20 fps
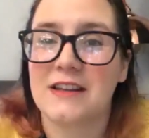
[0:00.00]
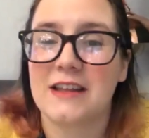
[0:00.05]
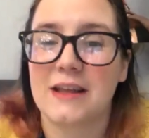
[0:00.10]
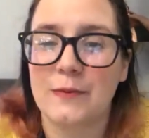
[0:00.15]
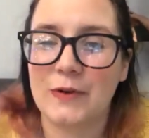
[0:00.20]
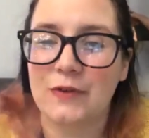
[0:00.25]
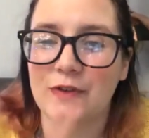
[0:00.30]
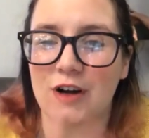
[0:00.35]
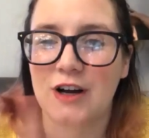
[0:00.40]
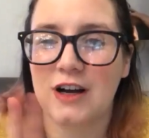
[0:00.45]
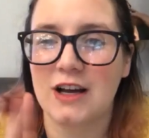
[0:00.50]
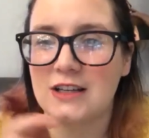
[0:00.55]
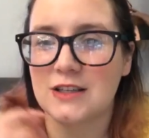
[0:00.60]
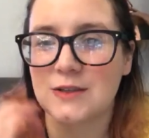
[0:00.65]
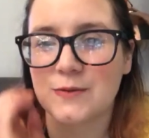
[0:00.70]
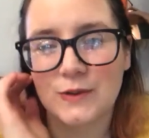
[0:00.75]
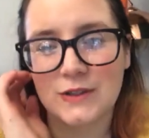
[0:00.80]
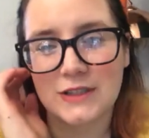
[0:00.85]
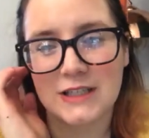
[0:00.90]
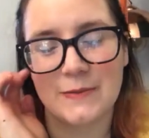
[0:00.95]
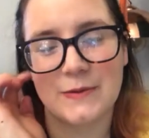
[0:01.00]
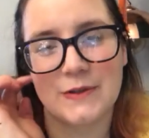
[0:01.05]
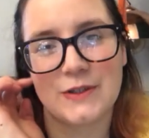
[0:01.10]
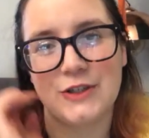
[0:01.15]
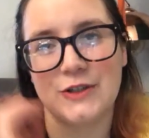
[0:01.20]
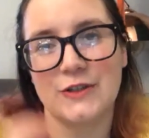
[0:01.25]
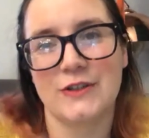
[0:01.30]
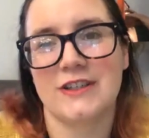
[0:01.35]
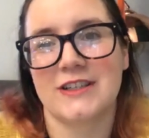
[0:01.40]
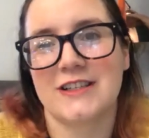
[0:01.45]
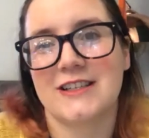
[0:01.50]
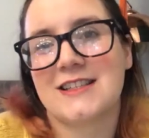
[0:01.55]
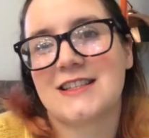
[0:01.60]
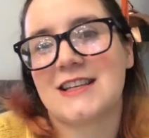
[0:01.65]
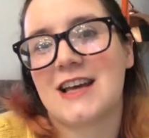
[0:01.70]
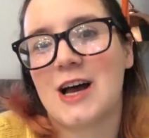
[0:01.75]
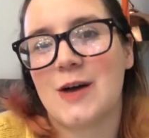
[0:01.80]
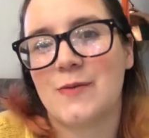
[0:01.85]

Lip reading: then we've got a small team of tutors,